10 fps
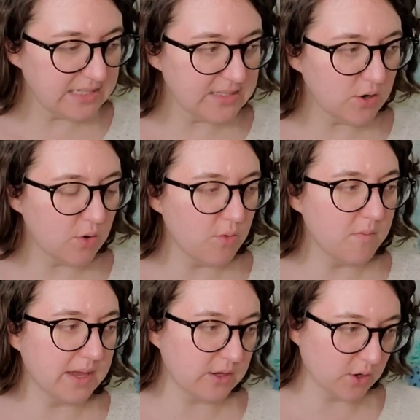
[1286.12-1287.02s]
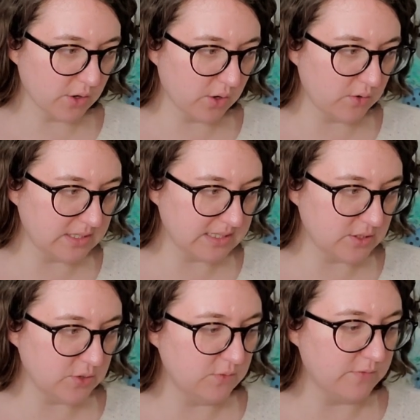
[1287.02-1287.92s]
So my current goal is
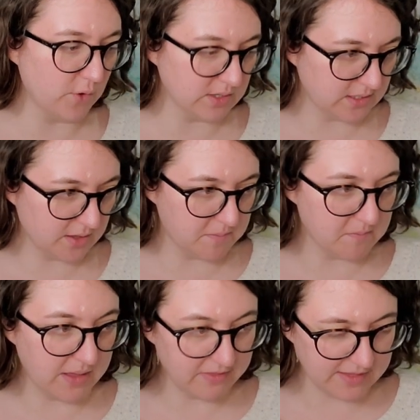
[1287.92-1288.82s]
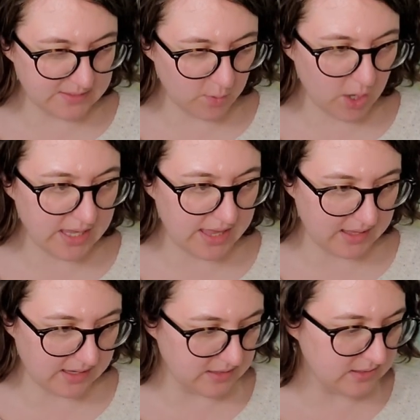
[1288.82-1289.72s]
to focus on the monthlies where I
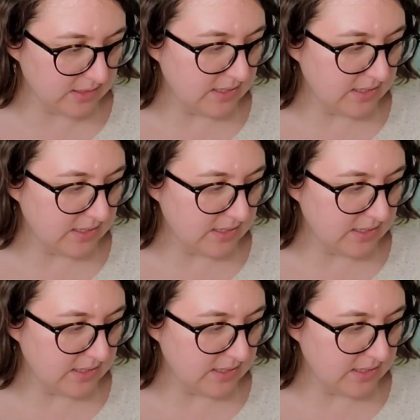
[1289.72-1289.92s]
can,